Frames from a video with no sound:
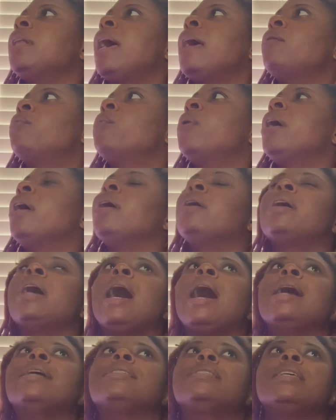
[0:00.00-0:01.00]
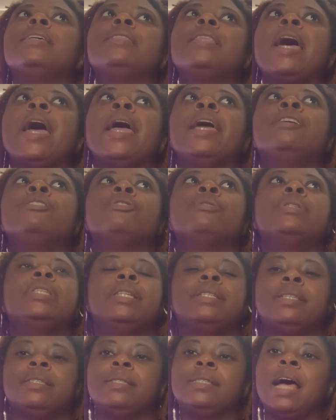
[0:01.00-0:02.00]
like where God sent the angels
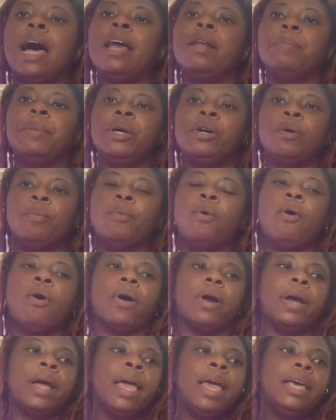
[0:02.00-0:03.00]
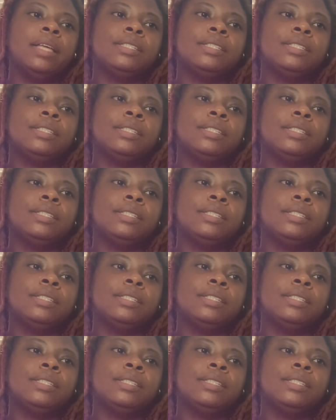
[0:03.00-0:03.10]
into Sodom and Gomorrah